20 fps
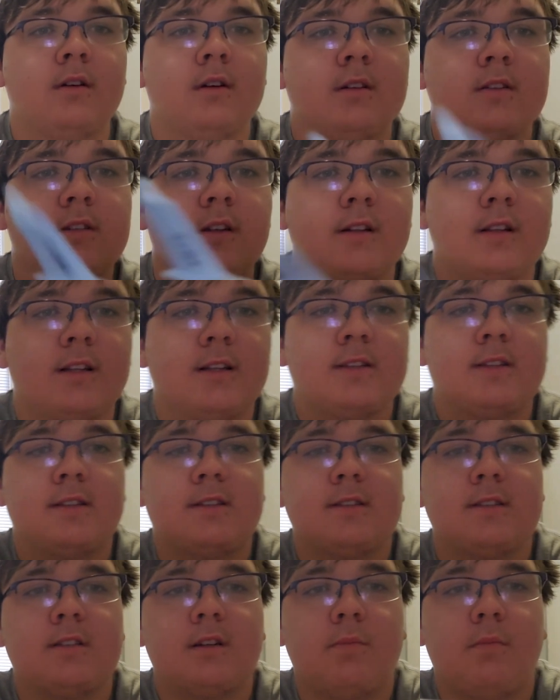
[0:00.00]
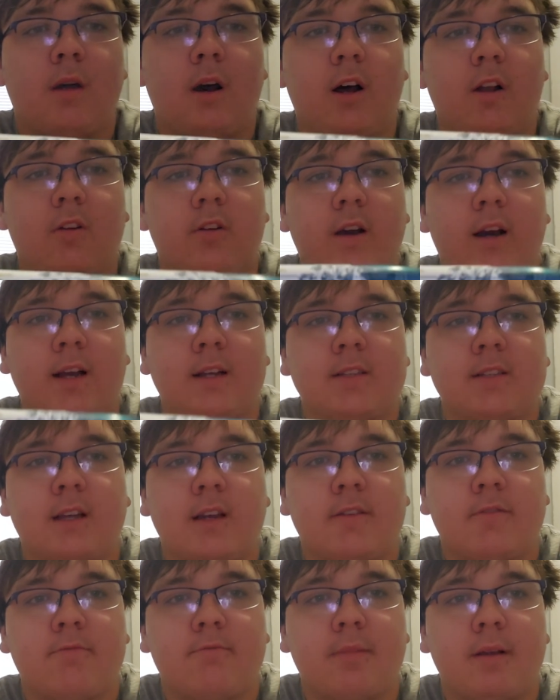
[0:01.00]
So this is the model, guys,
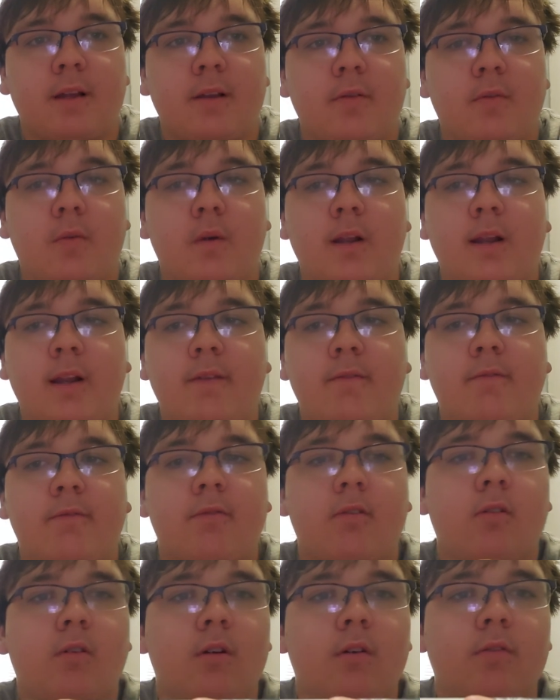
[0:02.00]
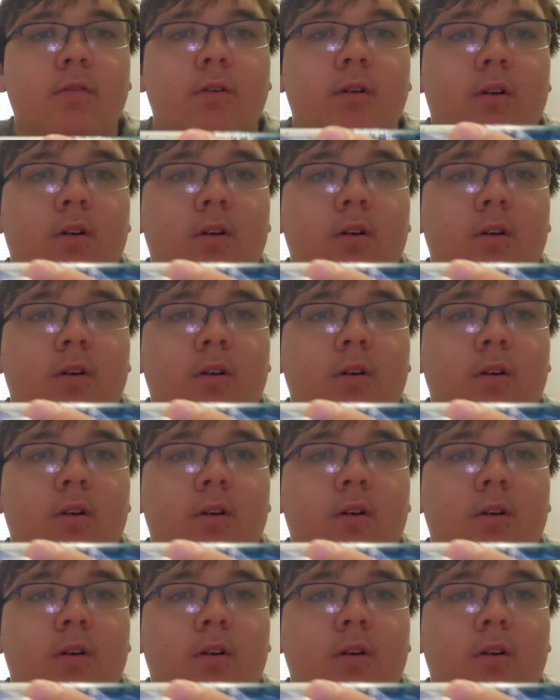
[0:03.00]
I've been waiting for for